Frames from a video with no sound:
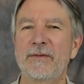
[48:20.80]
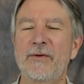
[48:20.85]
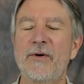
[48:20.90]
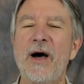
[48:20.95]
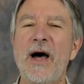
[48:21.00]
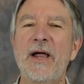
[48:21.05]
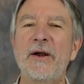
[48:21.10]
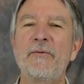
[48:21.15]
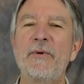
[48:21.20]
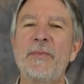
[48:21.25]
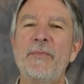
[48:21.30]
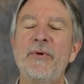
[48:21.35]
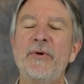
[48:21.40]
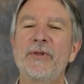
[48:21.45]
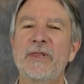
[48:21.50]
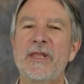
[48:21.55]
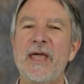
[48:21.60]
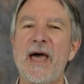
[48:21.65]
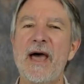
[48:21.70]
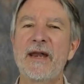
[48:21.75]
So how do we
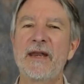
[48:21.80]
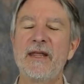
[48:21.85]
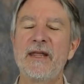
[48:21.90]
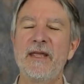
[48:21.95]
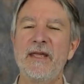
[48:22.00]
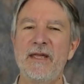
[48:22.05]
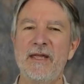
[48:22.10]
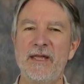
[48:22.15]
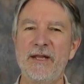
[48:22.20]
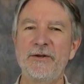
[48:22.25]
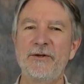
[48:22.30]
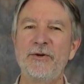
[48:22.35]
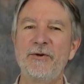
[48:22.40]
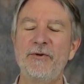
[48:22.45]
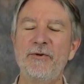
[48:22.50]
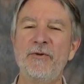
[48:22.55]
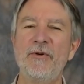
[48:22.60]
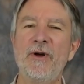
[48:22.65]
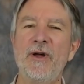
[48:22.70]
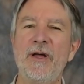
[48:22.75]
put that
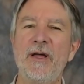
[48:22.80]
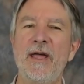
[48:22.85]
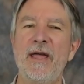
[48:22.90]
into